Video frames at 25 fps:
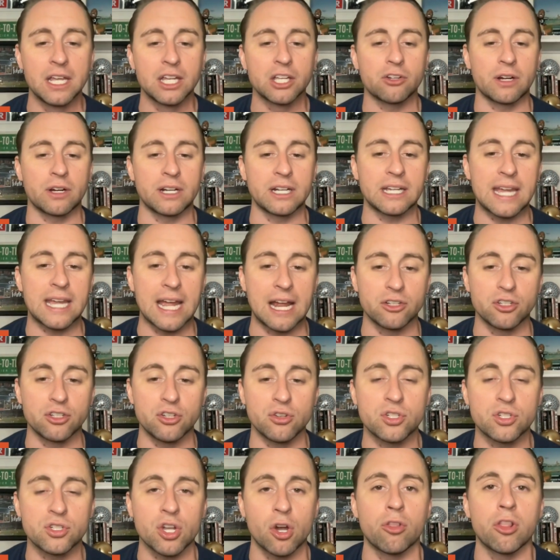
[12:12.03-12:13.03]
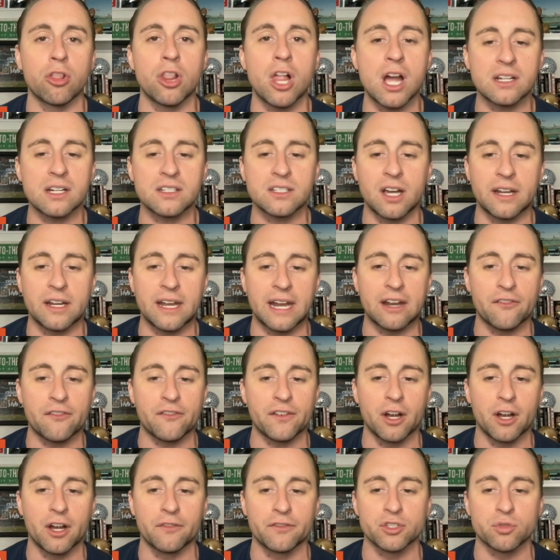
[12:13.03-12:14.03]
Create an account and use code
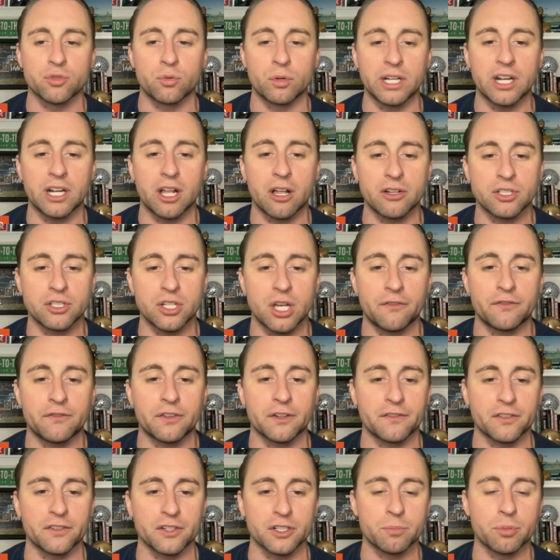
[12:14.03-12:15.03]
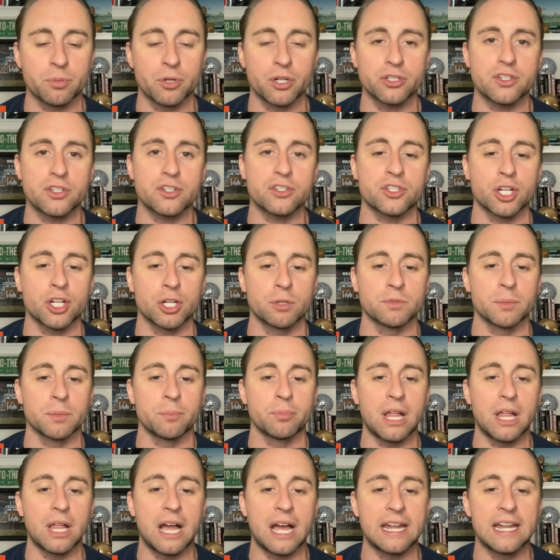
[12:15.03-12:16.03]
LOCKEDONNFL for $20 off your first purchase. Terms
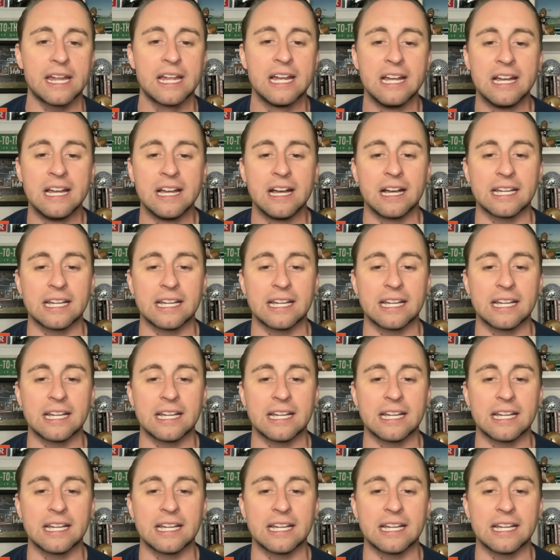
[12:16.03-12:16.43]
apply.